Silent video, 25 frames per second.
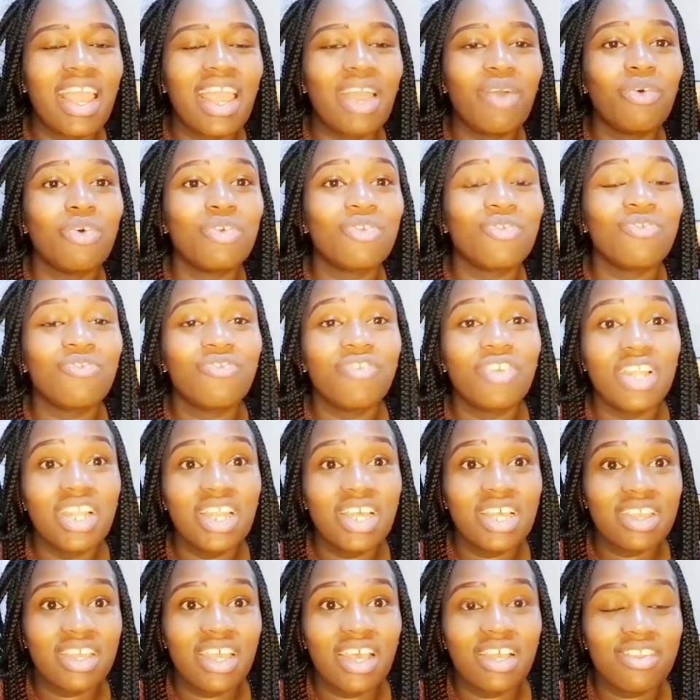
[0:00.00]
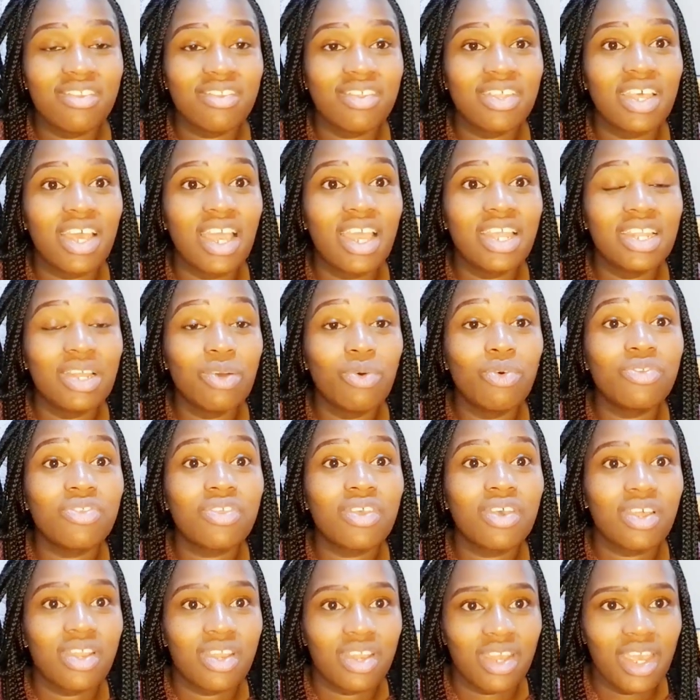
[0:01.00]
I was feeling that, and I was
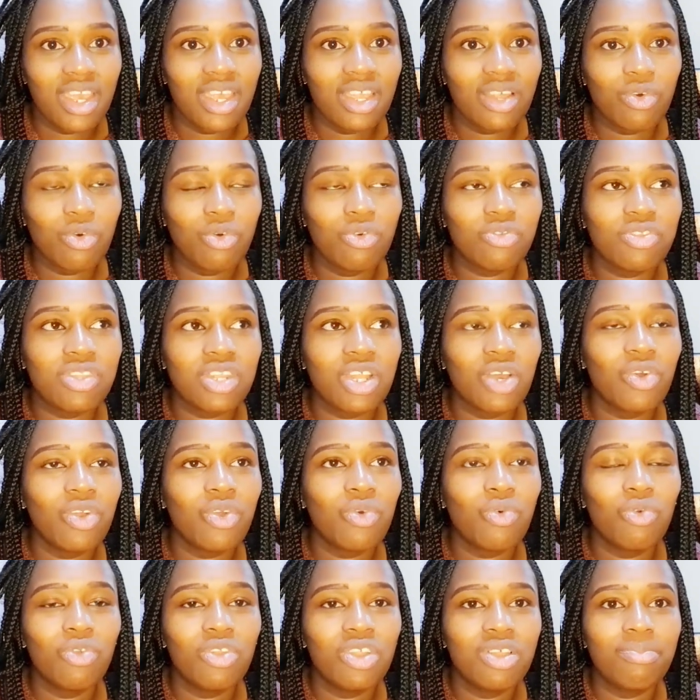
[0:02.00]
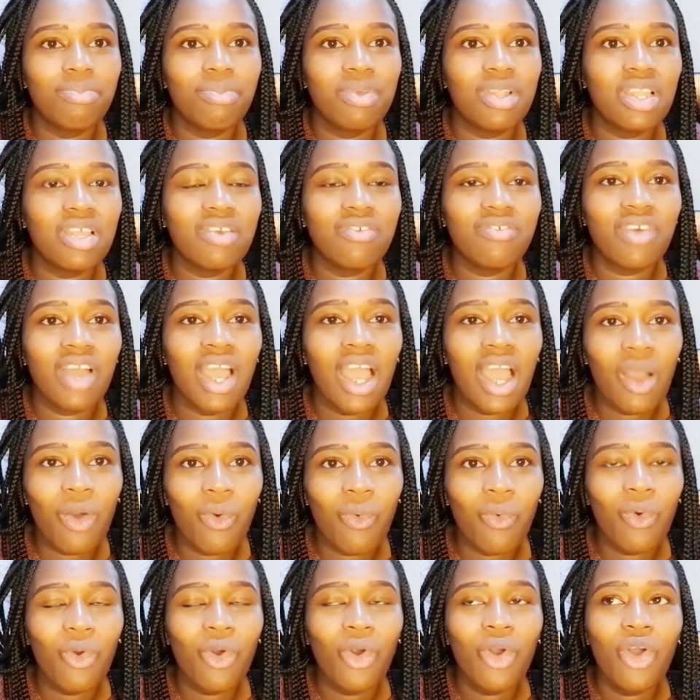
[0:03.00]
crying because now I couldn't believe
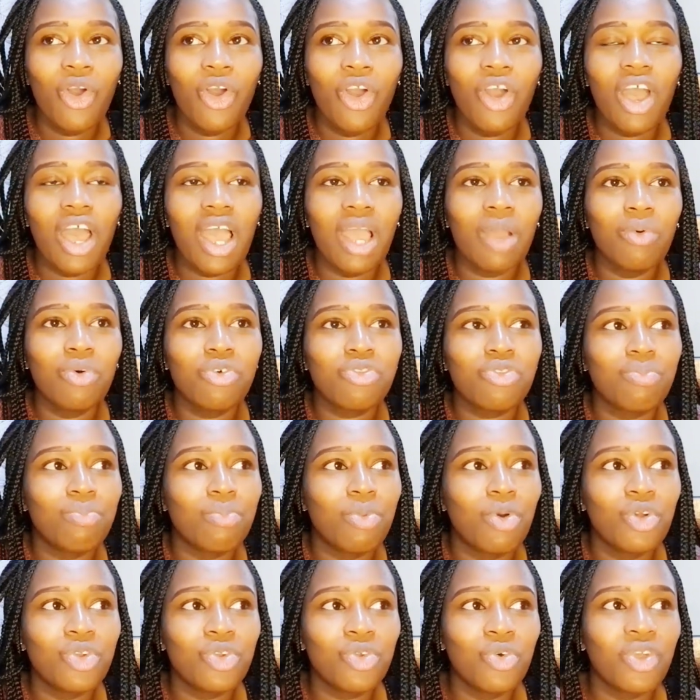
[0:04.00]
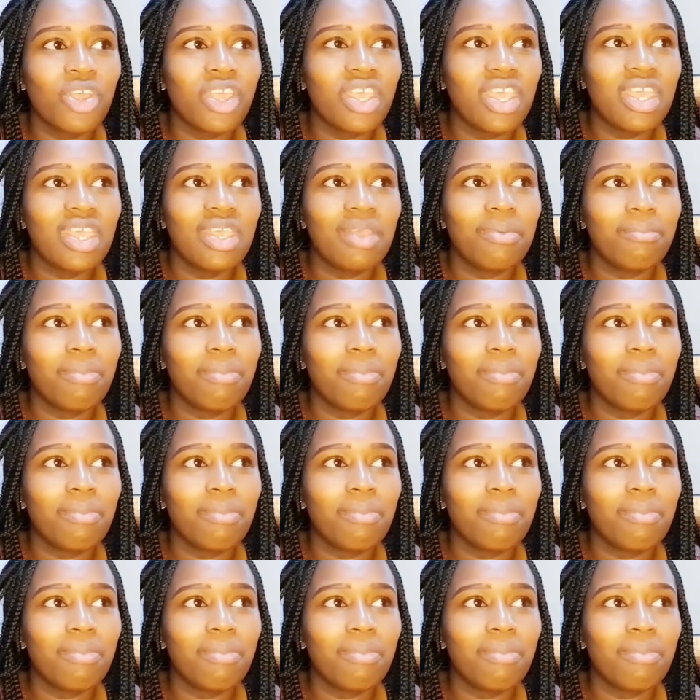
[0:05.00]
how I was born okay.